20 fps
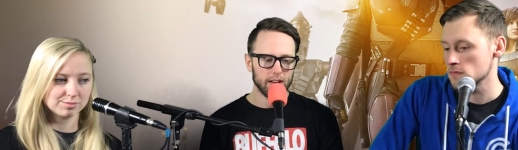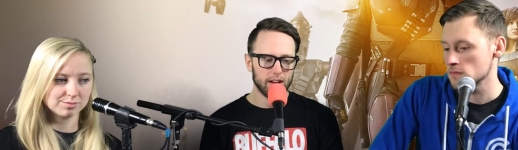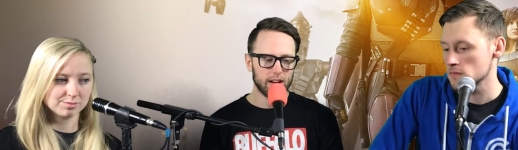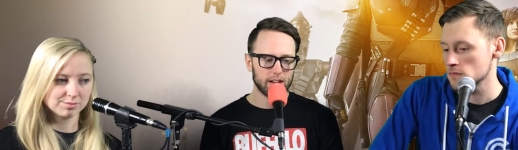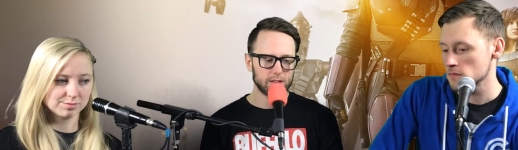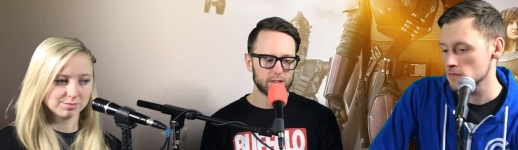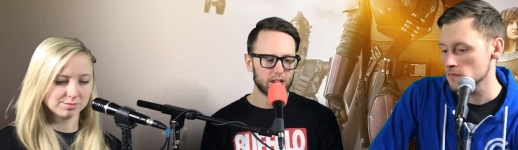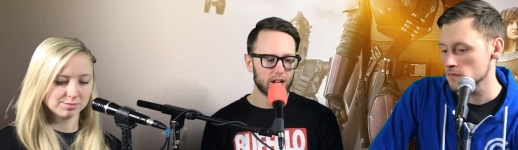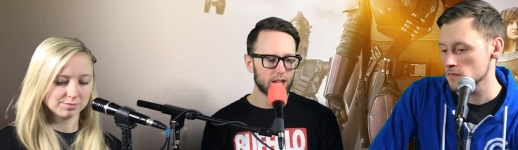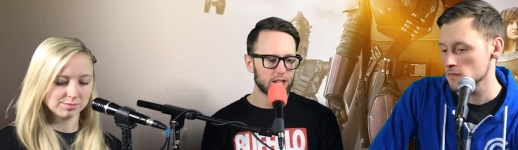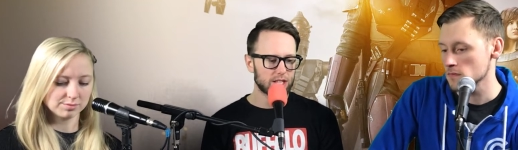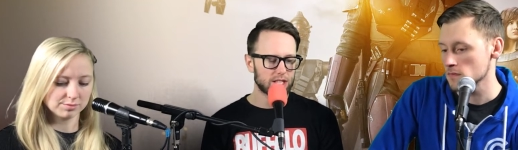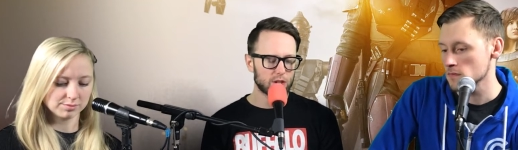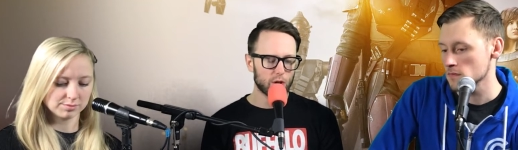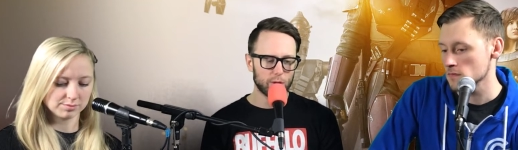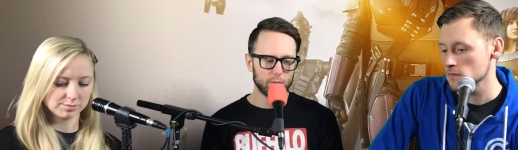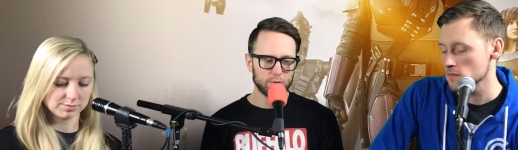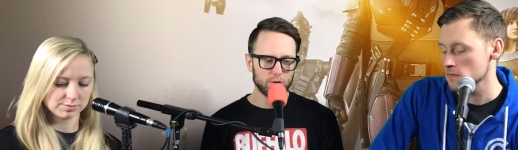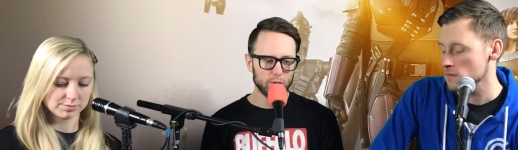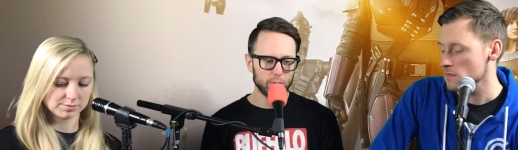Speaker 1: I saw the
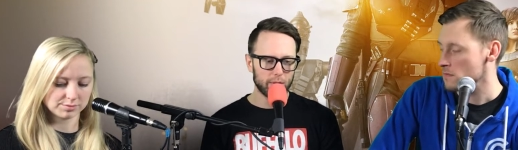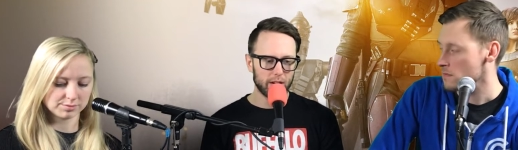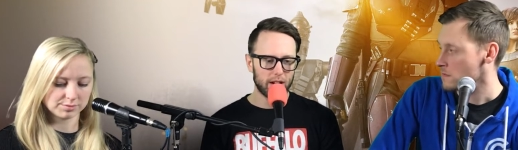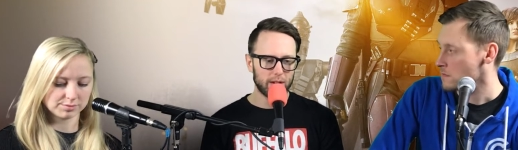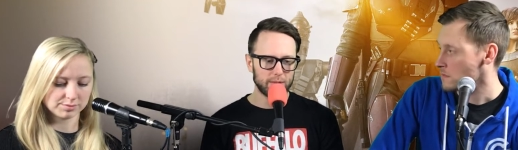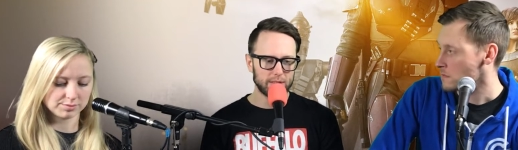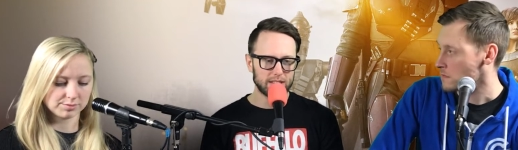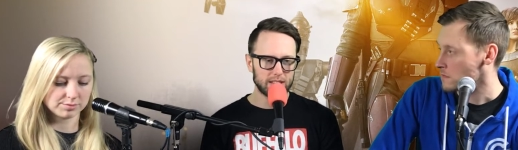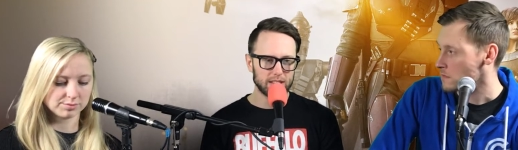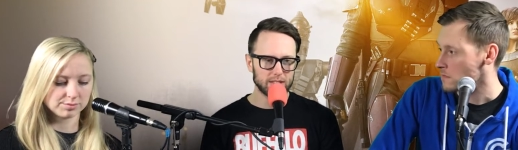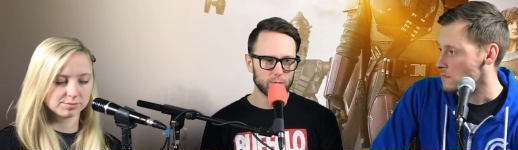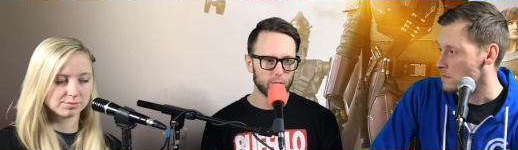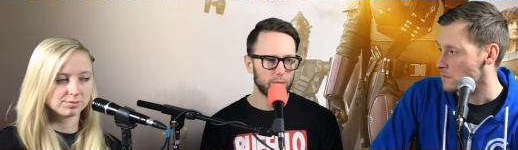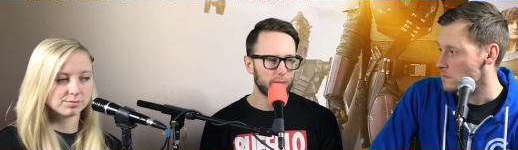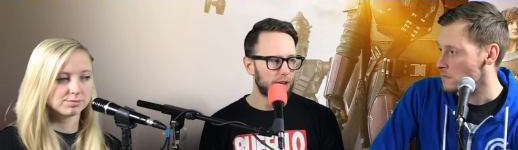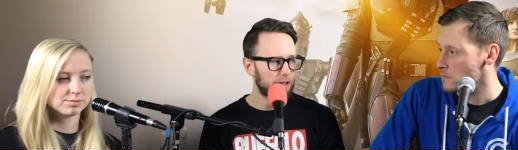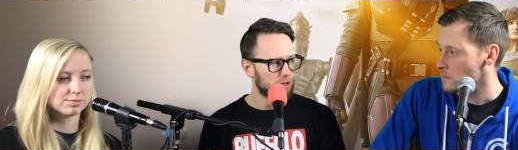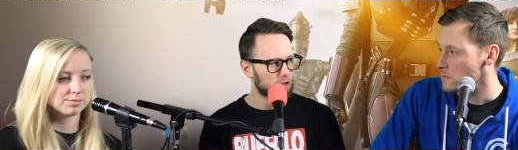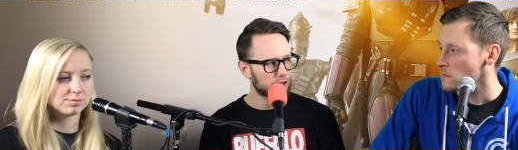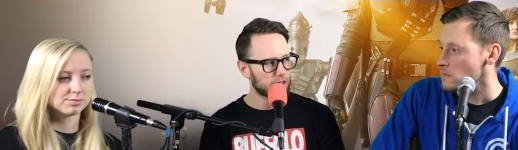Stormtrooper helmets, as we
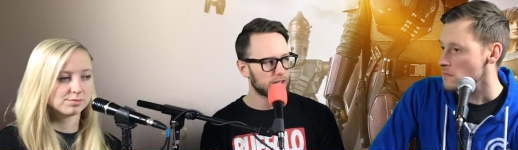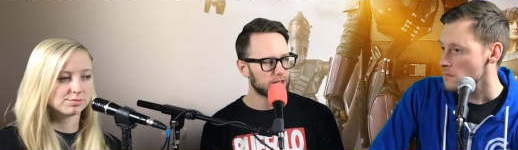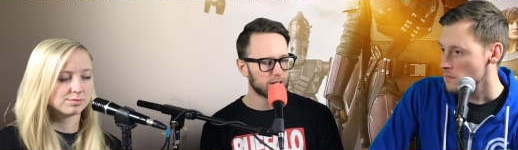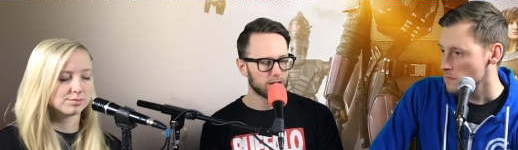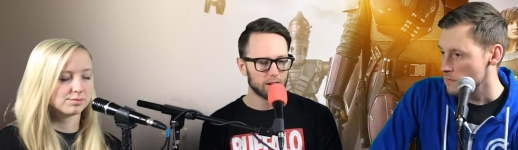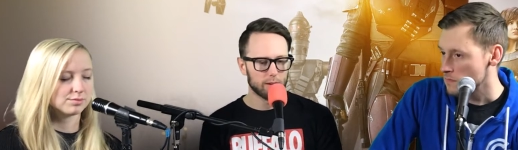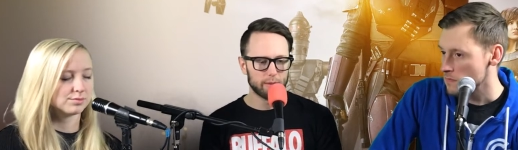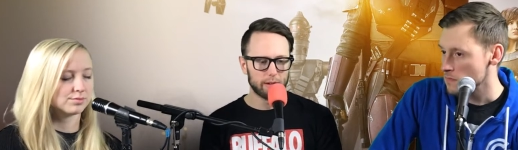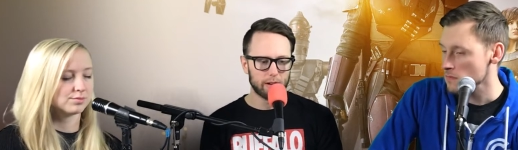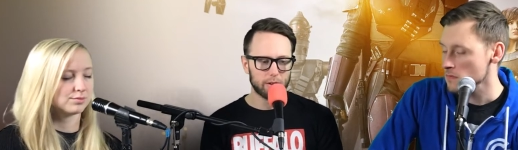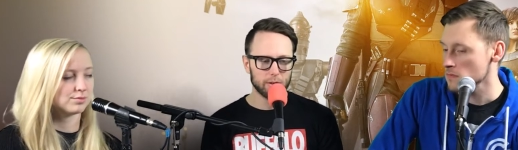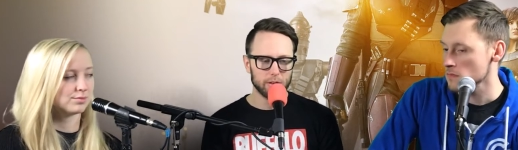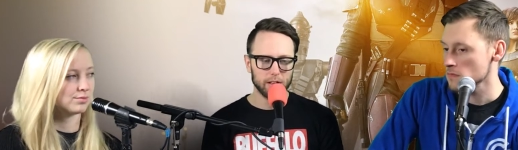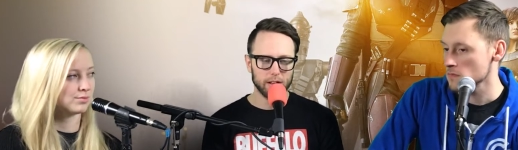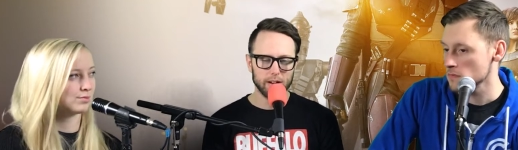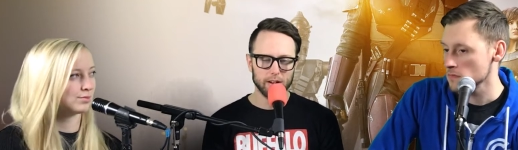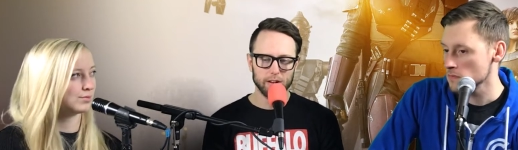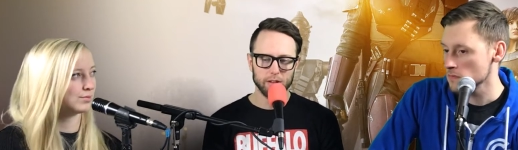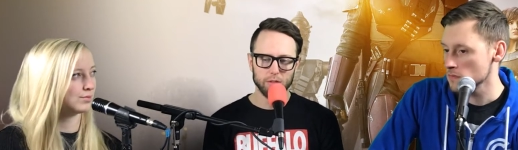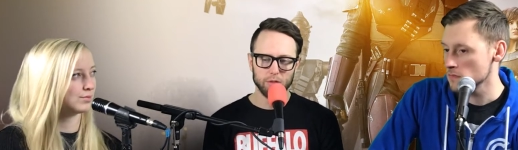mentioned a little bit
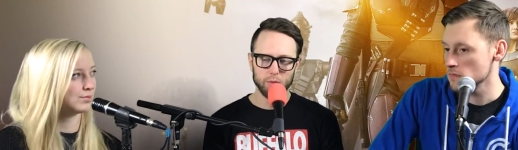earlier,